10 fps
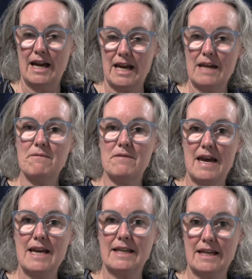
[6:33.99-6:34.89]
If
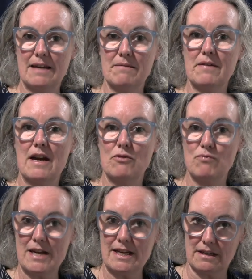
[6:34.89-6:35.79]
they give a
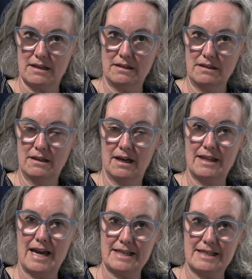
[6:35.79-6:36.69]
reason
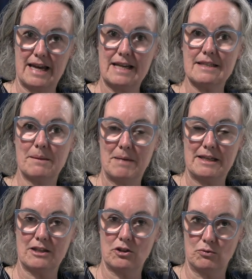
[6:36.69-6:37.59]
and they say it's a
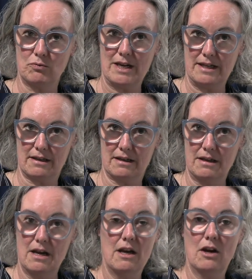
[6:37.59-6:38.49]
medical reason,